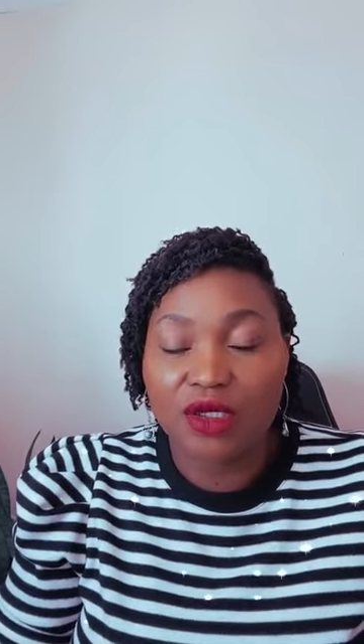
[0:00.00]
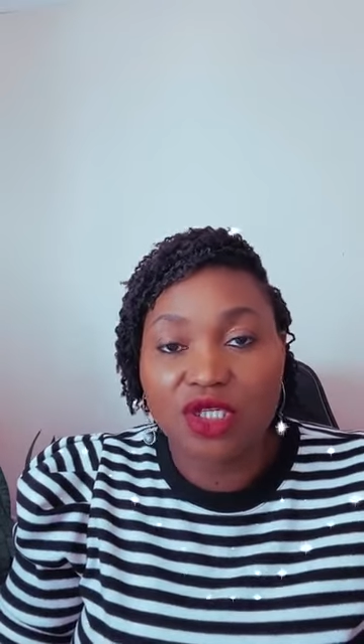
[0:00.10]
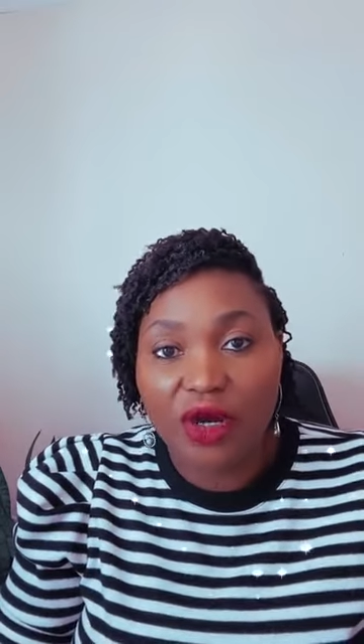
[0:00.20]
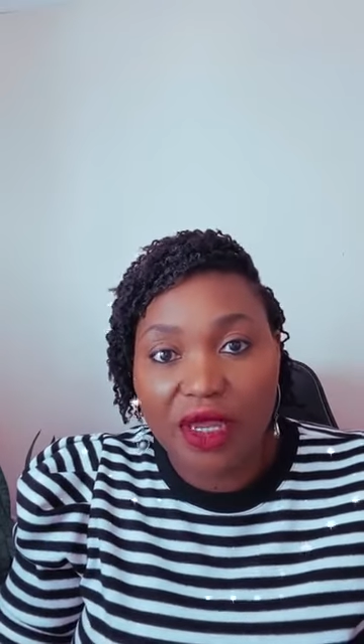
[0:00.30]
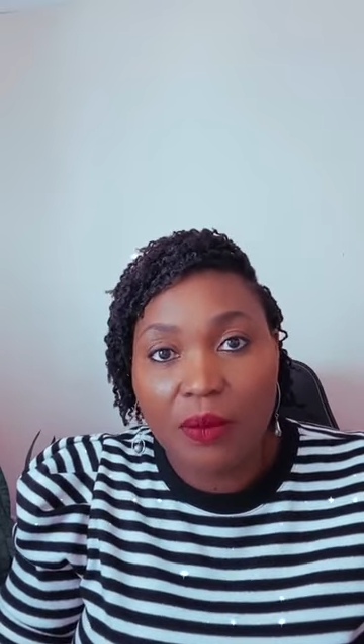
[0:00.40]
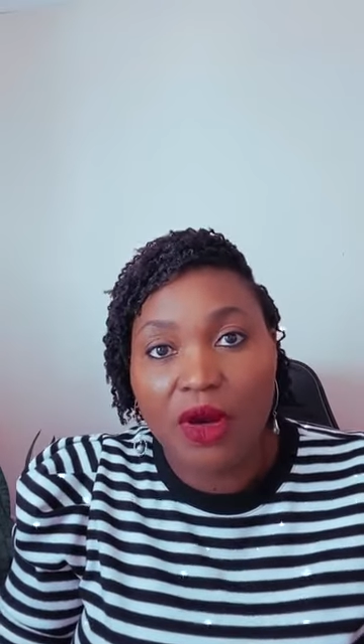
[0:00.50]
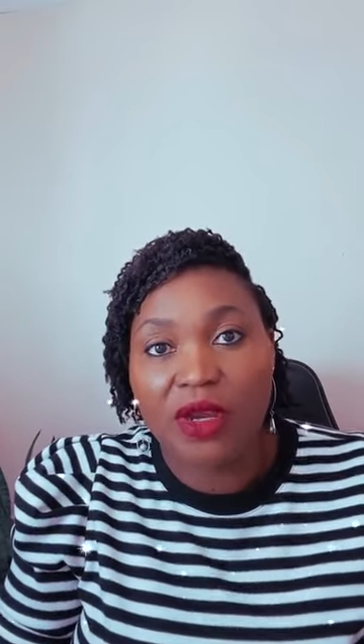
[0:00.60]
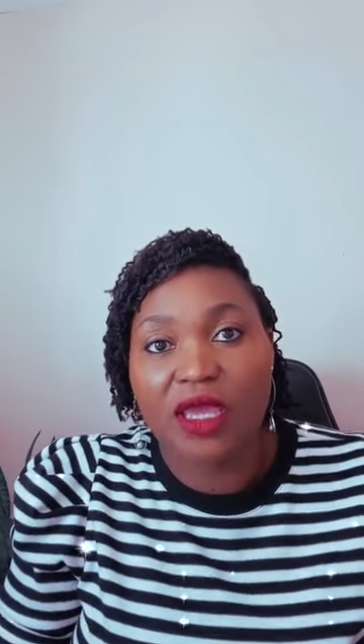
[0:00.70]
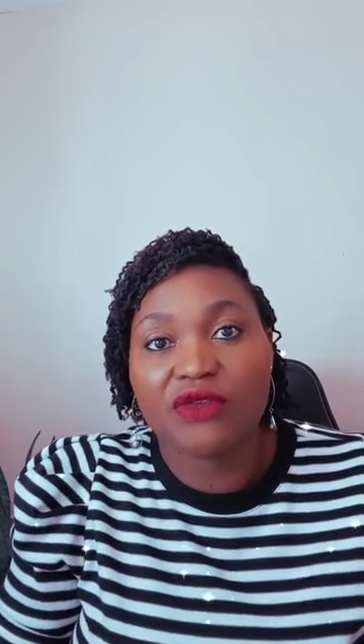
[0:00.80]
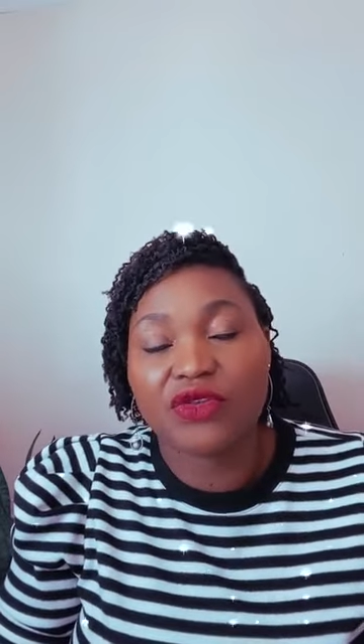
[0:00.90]
Your target
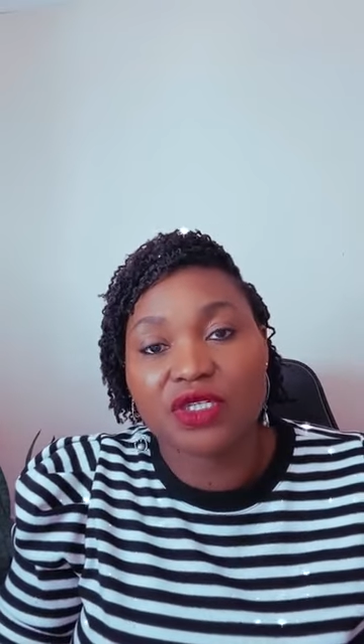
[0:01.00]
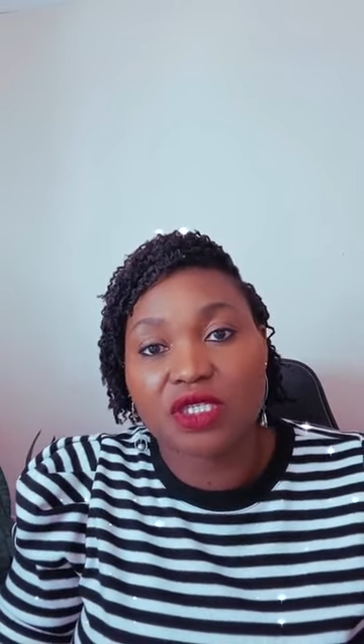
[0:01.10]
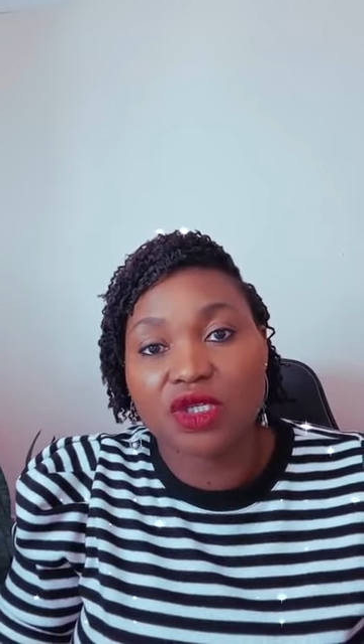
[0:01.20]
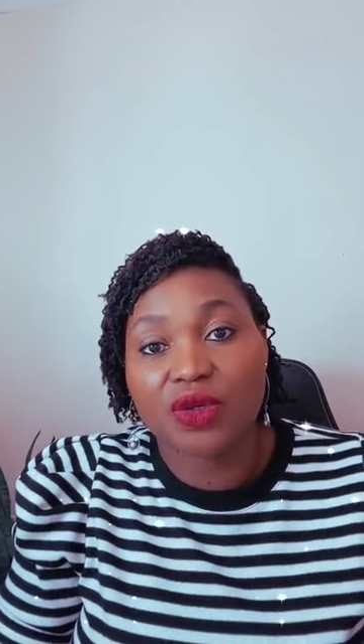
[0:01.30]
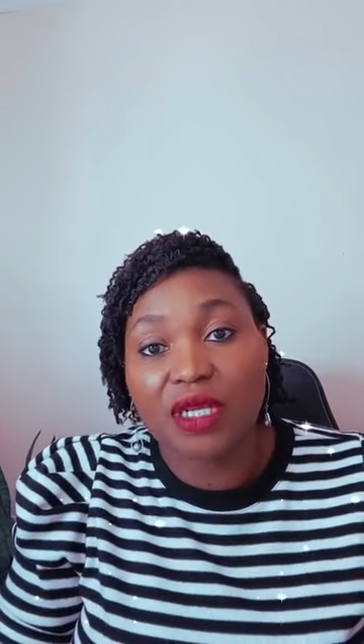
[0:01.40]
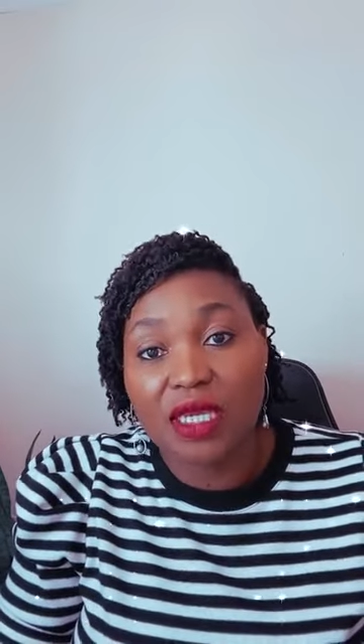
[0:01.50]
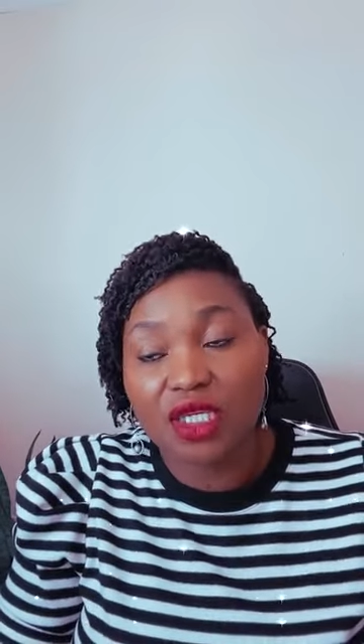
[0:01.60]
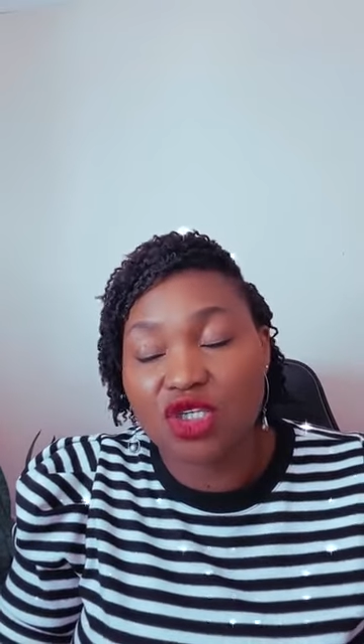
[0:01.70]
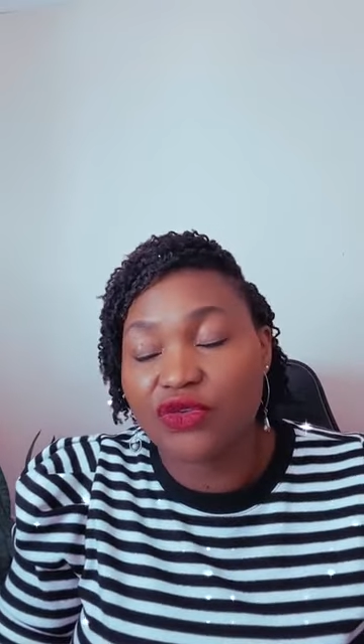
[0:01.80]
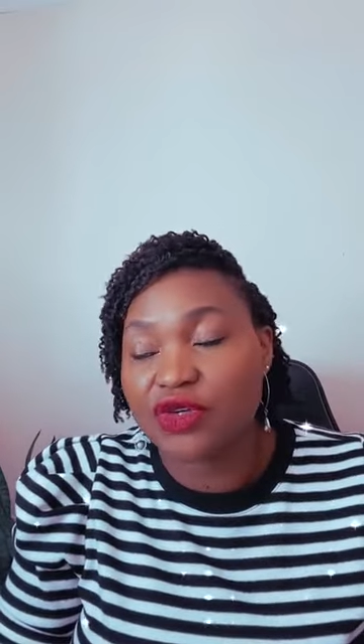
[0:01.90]
market versus your niche